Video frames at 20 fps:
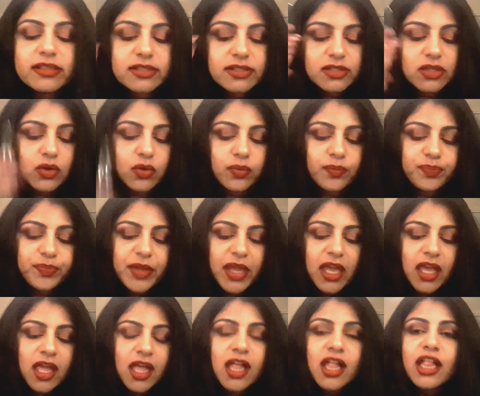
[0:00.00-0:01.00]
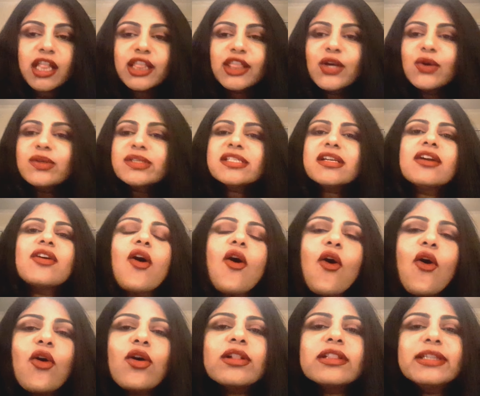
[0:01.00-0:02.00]
So those are
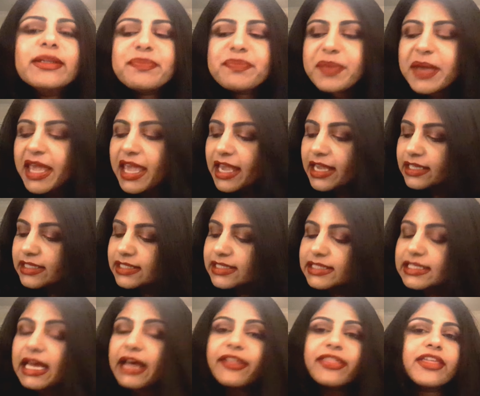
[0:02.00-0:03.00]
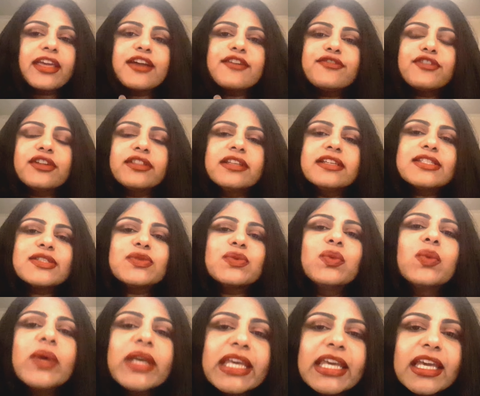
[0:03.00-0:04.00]
all the picks, I think, for this
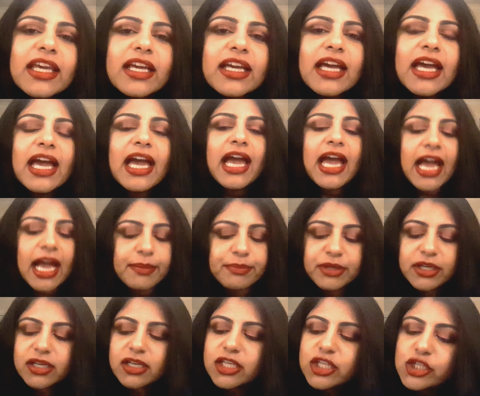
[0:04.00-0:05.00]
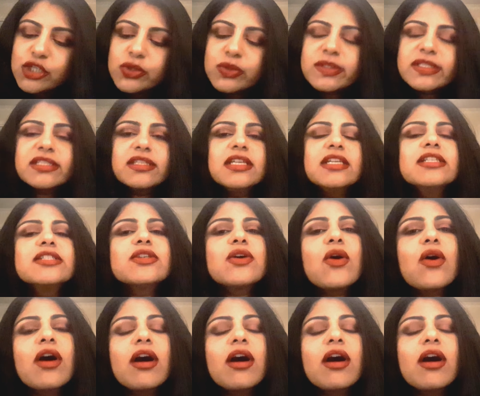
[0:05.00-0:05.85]
week. I'm going to use these